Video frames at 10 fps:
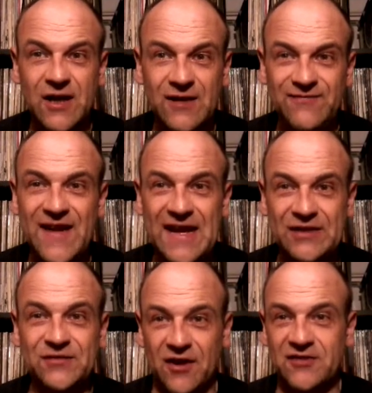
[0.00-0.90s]
a fairly
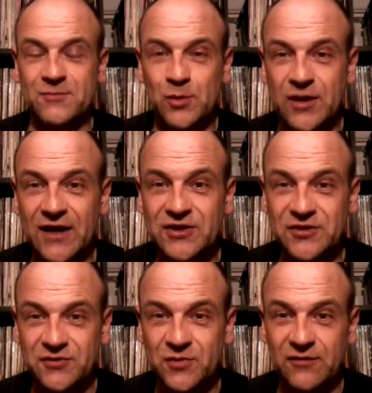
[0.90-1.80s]
sizable
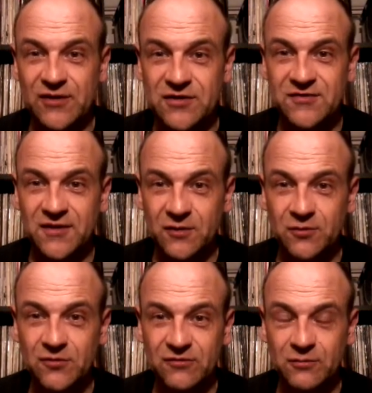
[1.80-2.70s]
collection of 12-inch
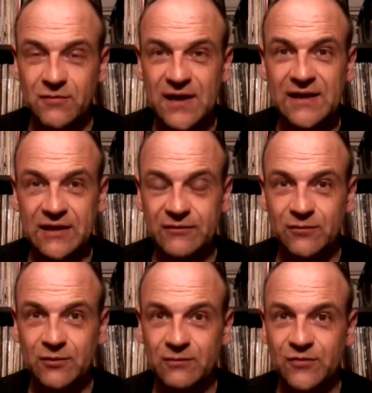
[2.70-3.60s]
singles, mainly
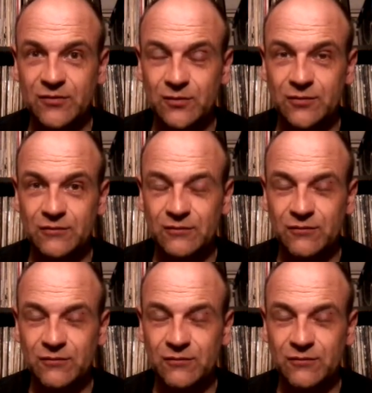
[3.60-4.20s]
from sort of